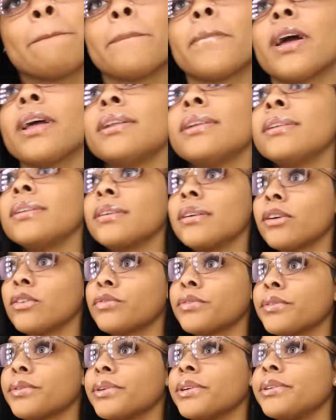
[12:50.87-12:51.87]
I need to go
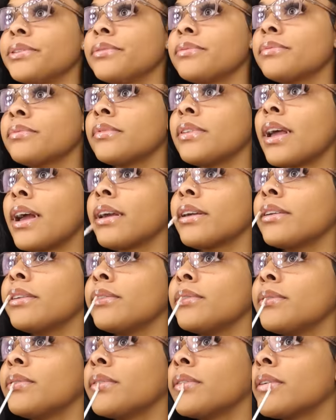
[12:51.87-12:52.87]
for real. Not
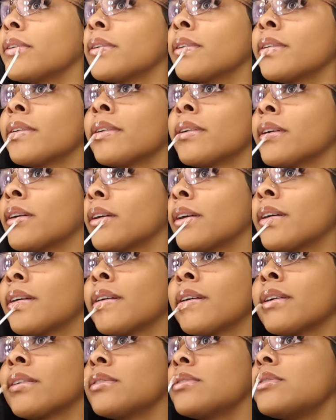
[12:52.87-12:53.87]
cute.
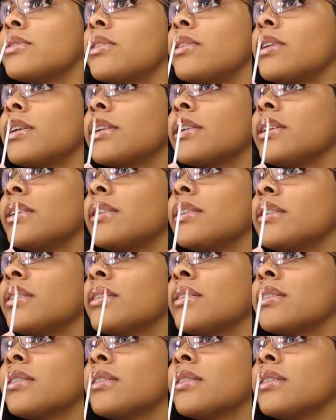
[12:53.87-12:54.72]
Tardy.